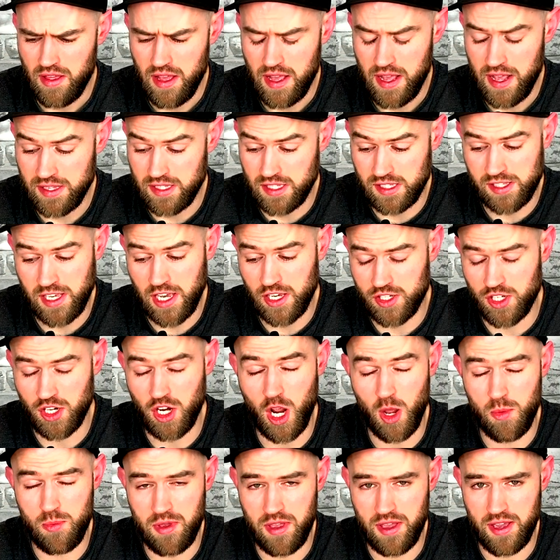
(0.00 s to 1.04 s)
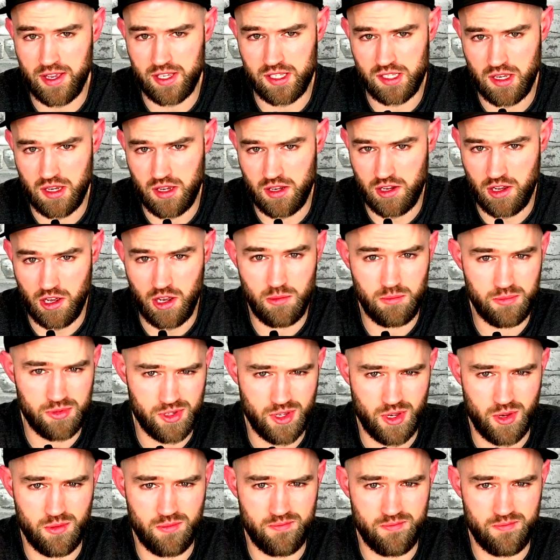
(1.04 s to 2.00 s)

It's a session IPA, so you'd hope so.